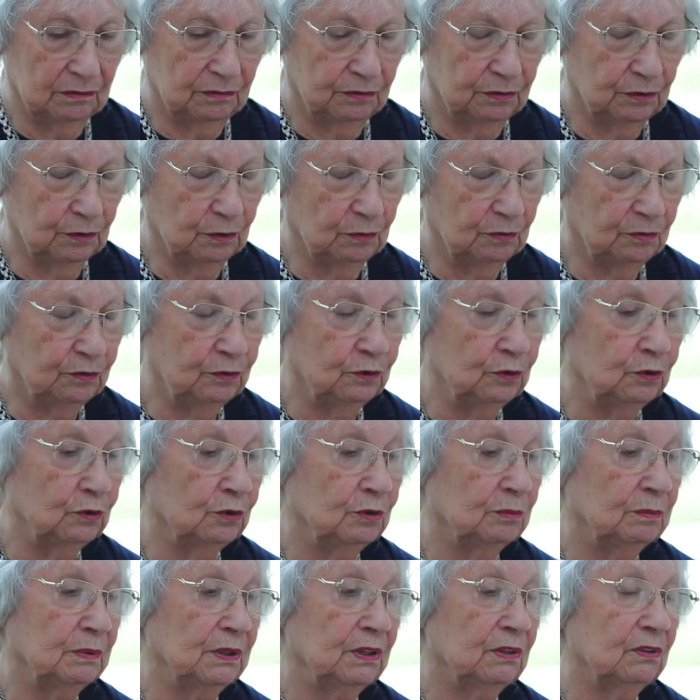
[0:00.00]
for
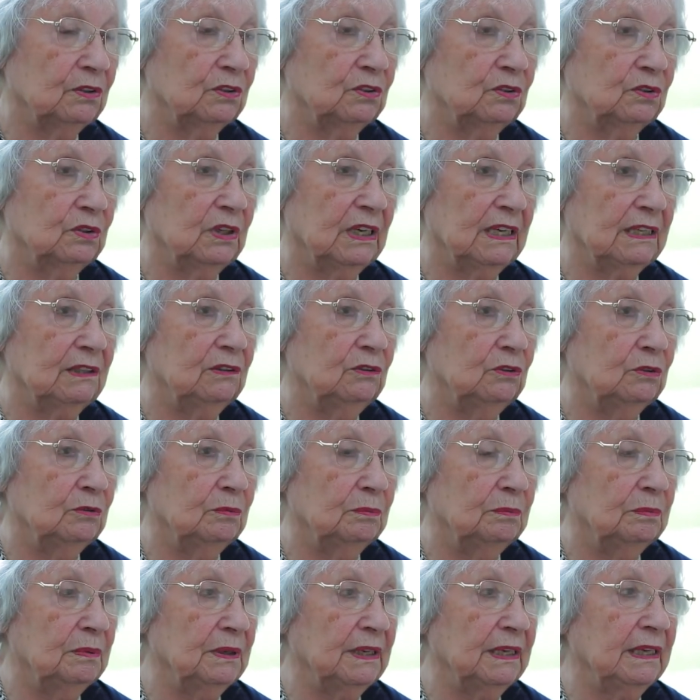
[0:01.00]
food, because you had to
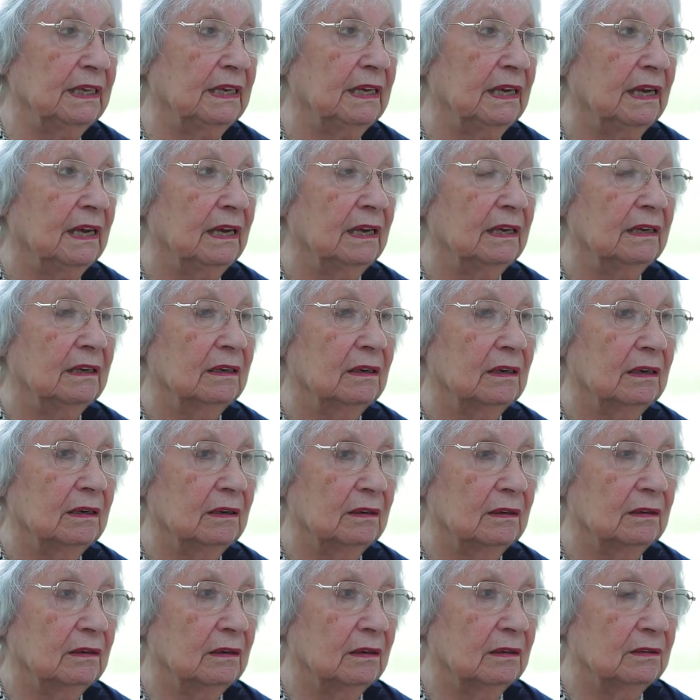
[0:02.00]
be
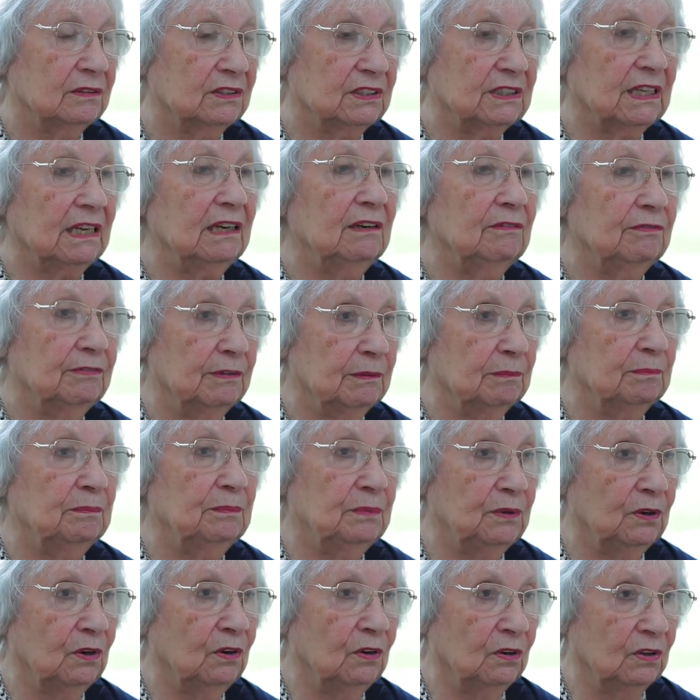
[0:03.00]

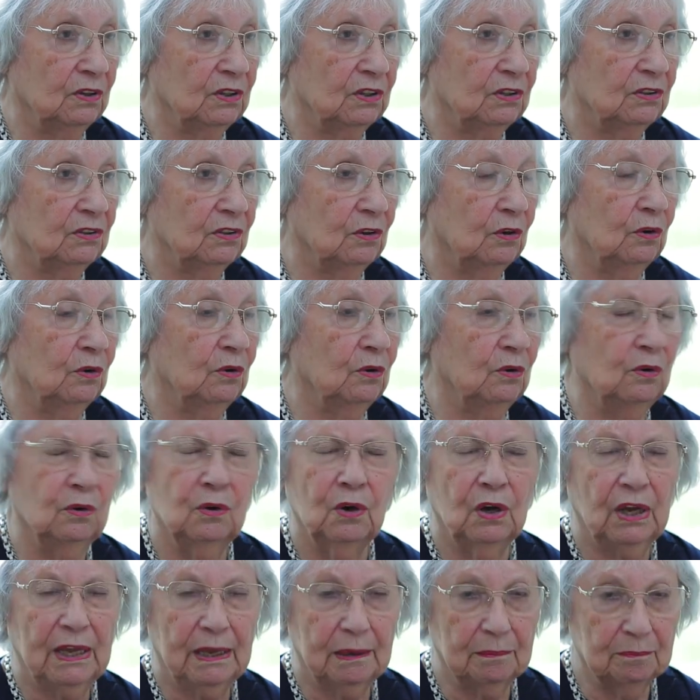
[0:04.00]
self-employed
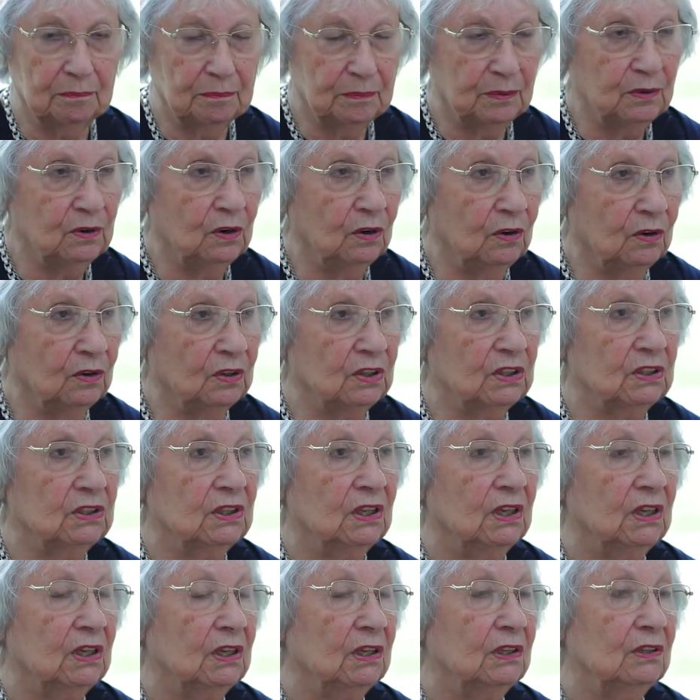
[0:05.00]
or
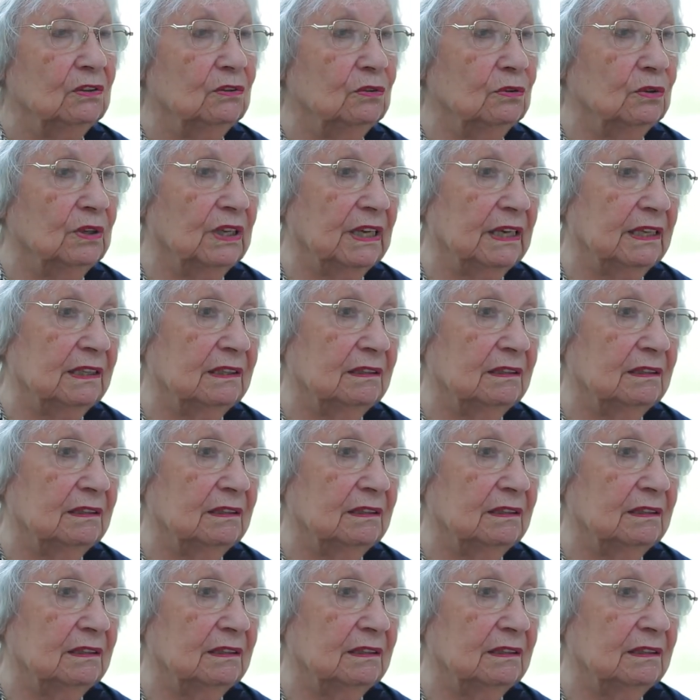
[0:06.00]
employed to